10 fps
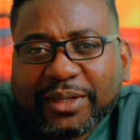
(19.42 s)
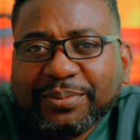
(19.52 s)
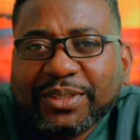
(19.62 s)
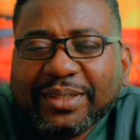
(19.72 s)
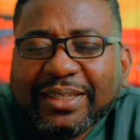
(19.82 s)

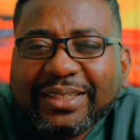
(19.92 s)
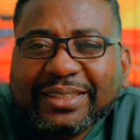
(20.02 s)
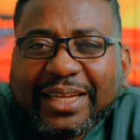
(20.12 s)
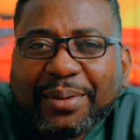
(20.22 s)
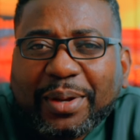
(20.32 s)
Welcome to another
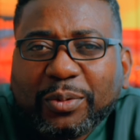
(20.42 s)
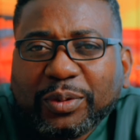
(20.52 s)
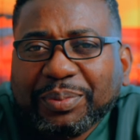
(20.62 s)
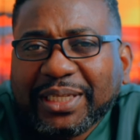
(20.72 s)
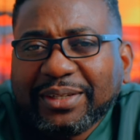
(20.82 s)
time out with
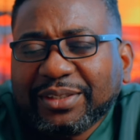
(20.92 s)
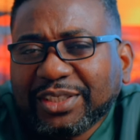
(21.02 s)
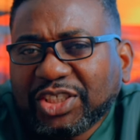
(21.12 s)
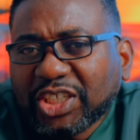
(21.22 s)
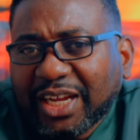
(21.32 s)
me on the
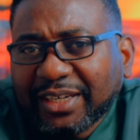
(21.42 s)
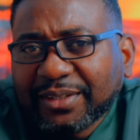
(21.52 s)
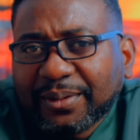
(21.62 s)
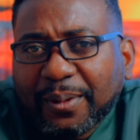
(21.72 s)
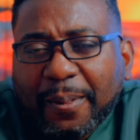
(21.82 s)
channel.